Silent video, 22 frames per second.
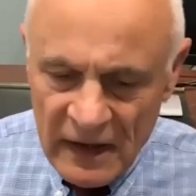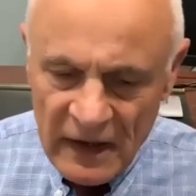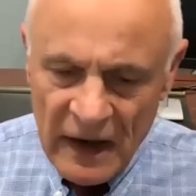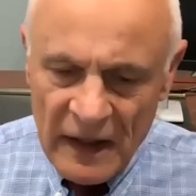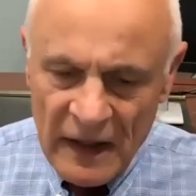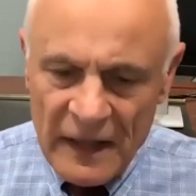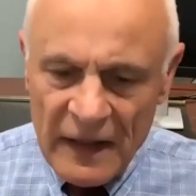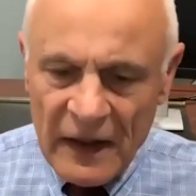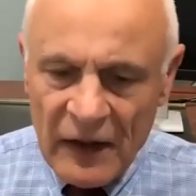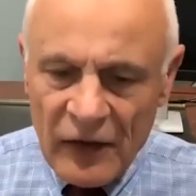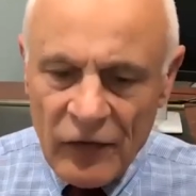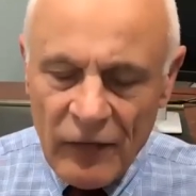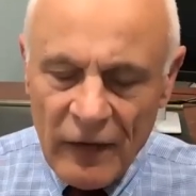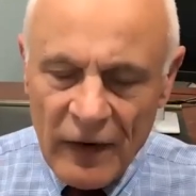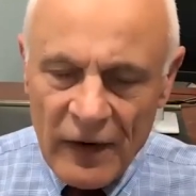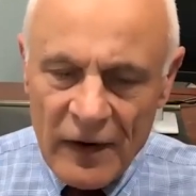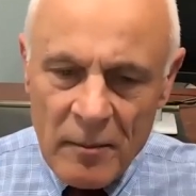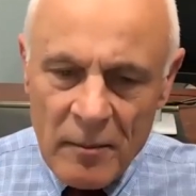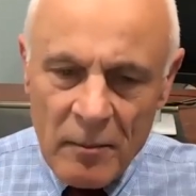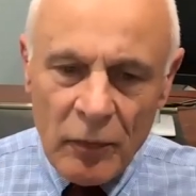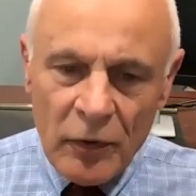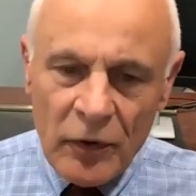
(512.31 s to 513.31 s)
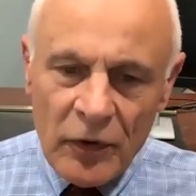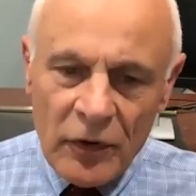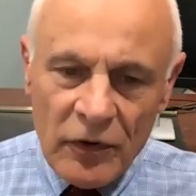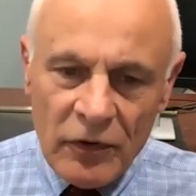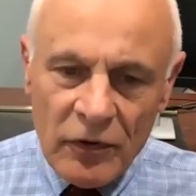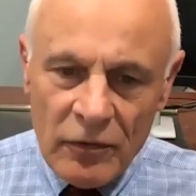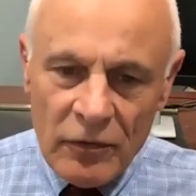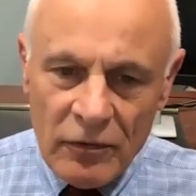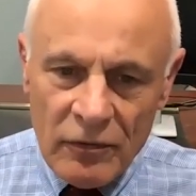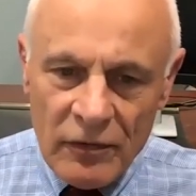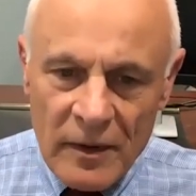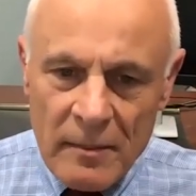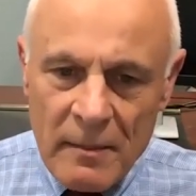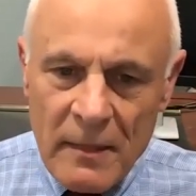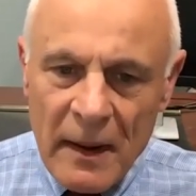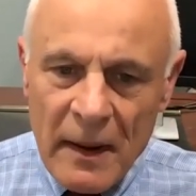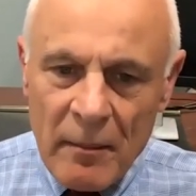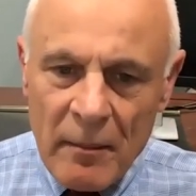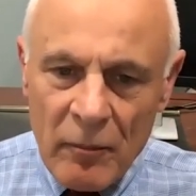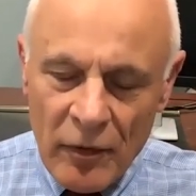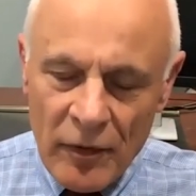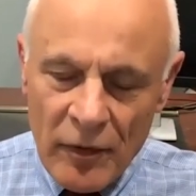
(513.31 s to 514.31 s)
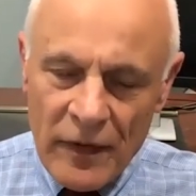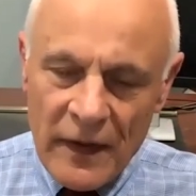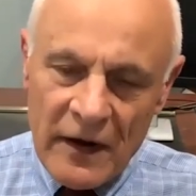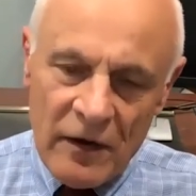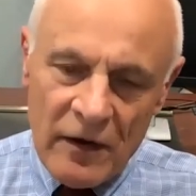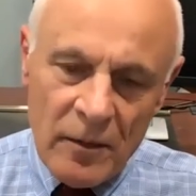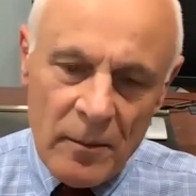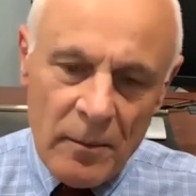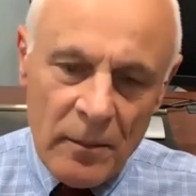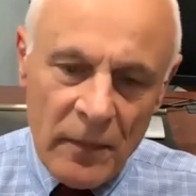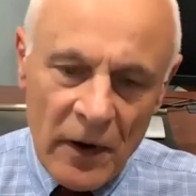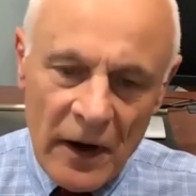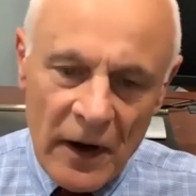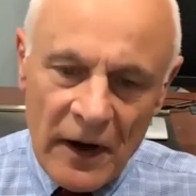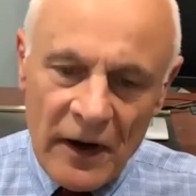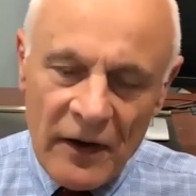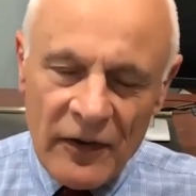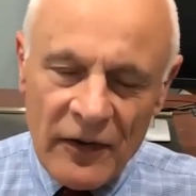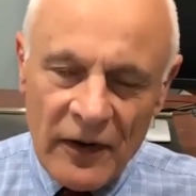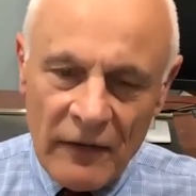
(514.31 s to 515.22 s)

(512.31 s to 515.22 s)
I think it's very important to remember that our bodies